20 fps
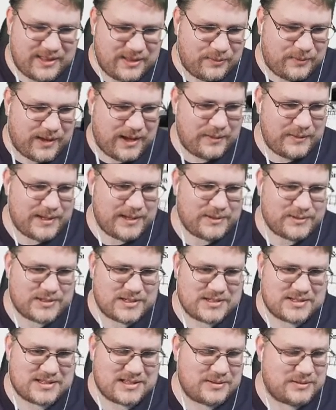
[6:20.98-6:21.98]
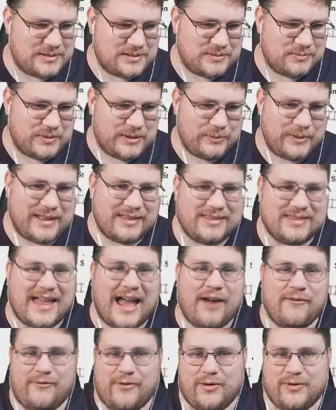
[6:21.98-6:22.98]
the way. We went
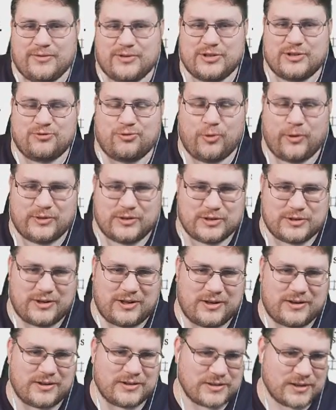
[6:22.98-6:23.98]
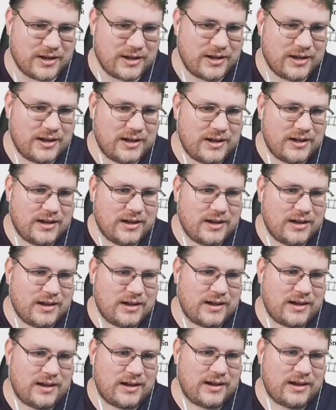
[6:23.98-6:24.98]
that route and destroyed the circus.
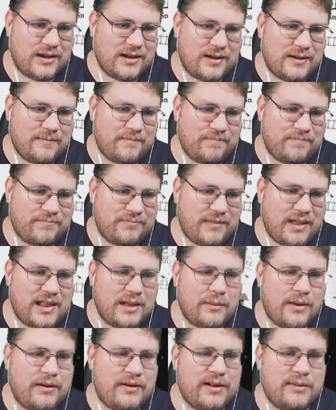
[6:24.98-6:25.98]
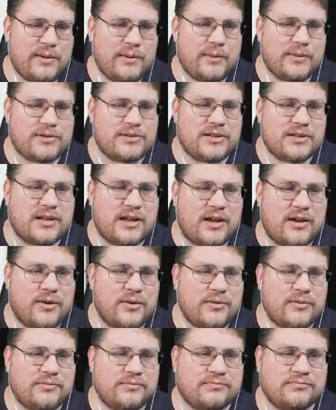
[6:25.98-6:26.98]
Anywhere anyone wants to go?